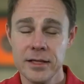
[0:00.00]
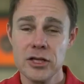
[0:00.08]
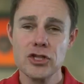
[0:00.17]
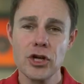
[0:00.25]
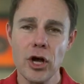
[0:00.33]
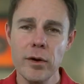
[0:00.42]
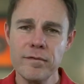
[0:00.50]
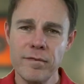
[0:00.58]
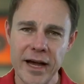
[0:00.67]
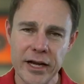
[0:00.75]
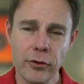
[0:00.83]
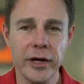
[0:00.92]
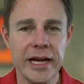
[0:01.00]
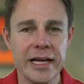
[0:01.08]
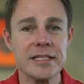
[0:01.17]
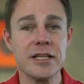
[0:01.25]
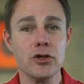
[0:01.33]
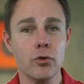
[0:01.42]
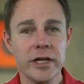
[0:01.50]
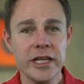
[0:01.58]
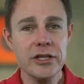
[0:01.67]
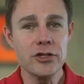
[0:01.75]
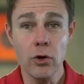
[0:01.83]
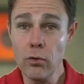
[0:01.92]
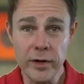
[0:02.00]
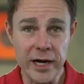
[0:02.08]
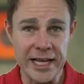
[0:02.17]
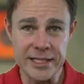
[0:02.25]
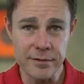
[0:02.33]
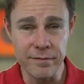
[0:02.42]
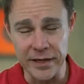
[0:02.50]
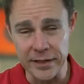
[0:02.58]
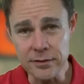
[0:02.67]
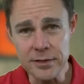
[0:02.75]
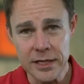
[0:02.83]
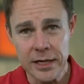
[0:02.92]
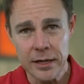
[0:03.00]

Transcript: So go and find creators in your niche or related fields